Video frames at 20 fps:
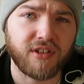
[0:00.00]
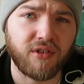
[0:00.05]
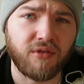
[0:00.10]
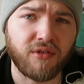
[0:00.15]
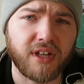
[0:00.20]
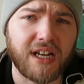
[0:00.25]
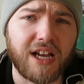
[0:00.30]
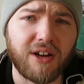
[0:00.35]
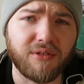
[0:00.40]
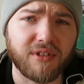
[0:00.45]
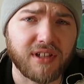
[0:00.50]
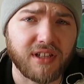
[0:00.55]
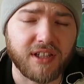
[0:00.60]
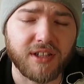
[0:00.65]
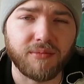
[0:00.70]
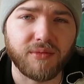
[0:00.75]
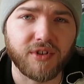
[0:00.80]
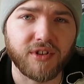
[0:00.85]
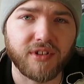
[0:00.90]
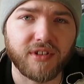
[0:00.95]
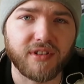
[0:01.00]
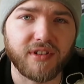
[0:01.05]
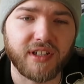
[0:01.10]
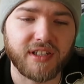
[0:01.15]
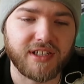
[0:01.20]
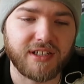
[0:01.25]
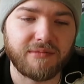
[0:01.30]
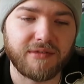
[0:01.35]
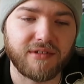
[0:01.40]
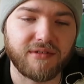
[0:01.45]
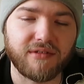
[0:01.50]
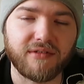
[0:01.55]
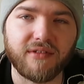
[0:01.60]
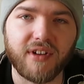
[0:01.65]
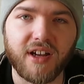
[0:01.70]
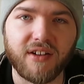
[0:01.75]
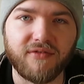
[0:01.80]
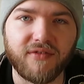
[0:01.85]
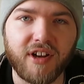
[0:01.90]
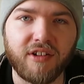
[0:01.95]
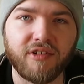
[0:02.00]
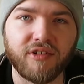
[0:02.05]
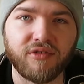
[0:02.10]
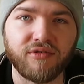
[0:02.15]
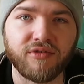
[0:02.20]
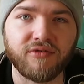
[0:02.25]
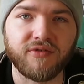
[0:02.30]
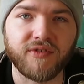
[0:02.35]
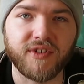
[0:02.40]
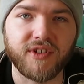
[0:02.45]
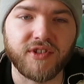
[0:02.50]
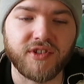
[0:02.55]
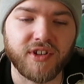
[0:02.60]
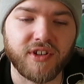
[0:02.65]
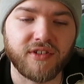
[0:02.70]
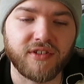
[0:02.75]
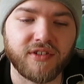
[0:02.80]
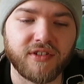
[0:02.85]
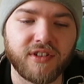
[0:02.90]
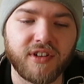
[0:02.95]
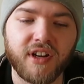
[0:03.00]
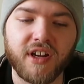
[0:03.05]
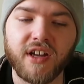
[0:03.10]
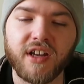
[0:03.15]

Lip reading: going now with Klingberg. They seem to have found a groove with each other.